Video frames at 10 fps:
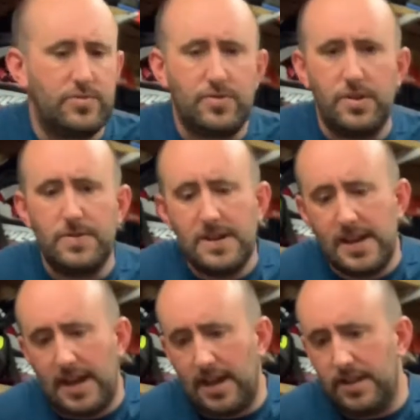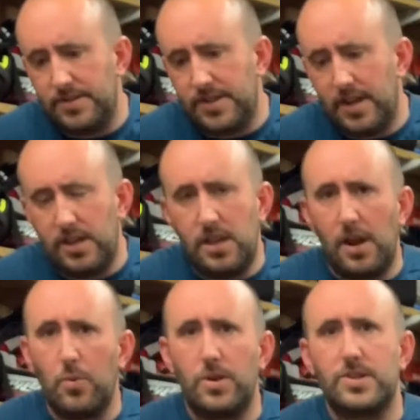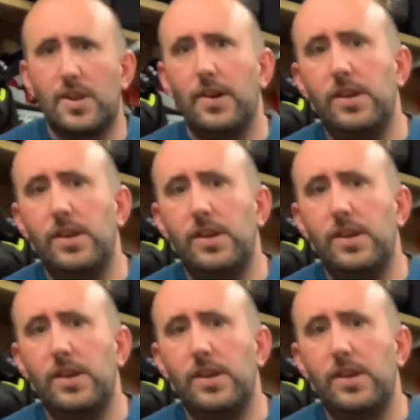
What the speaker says: route, and you know what it's like.